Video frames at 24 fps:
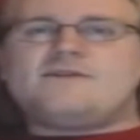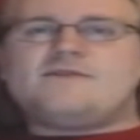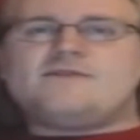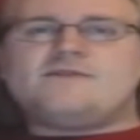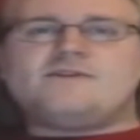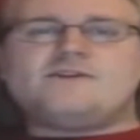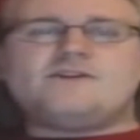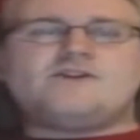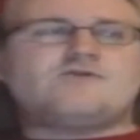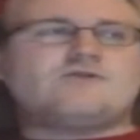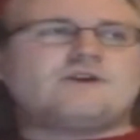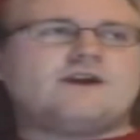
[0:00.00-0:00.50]
I
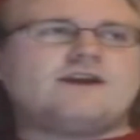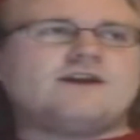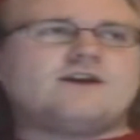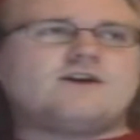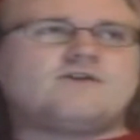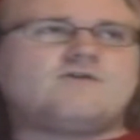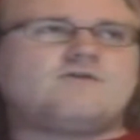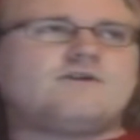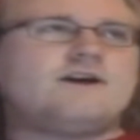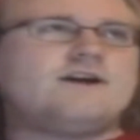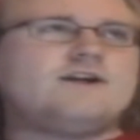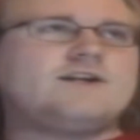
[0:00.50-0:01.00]
mean, the
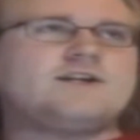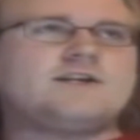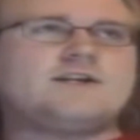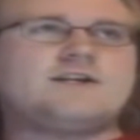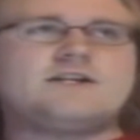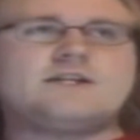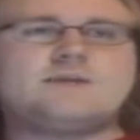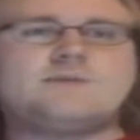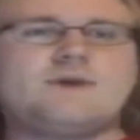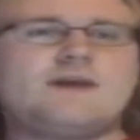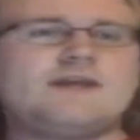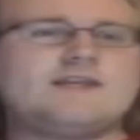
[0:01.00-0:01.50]
Drake
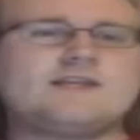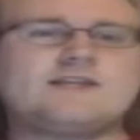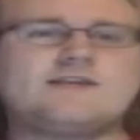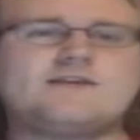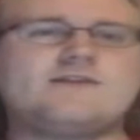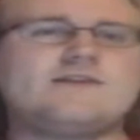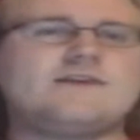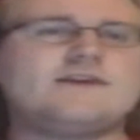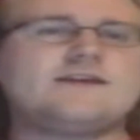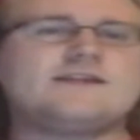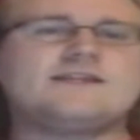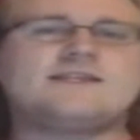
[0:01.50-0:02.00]
equation is
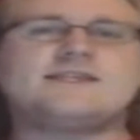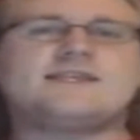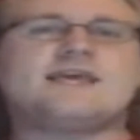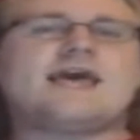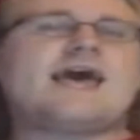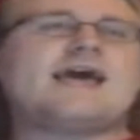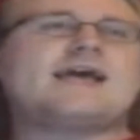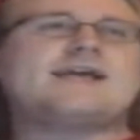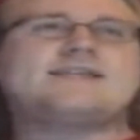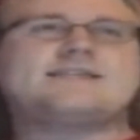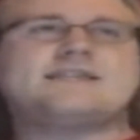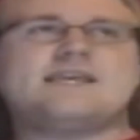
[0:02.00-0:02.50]
basically the
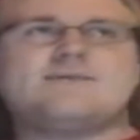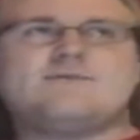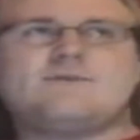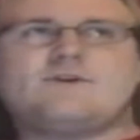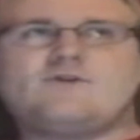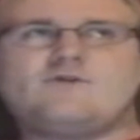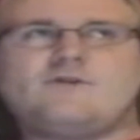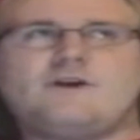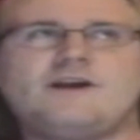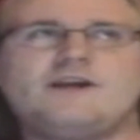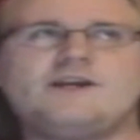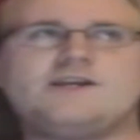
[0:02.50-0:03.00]
exact
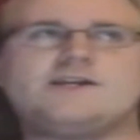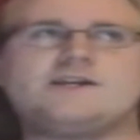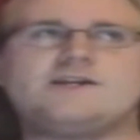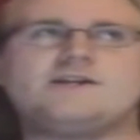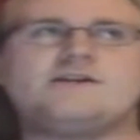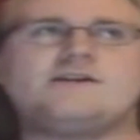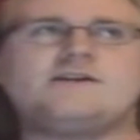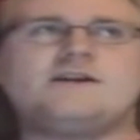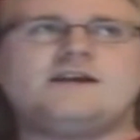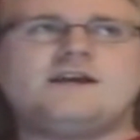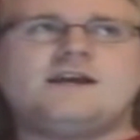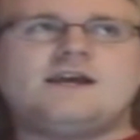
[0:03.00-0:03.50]
same
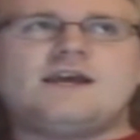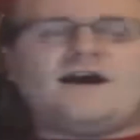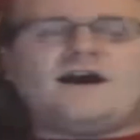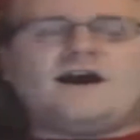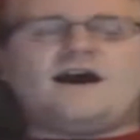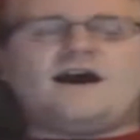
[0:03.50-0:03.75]
equation.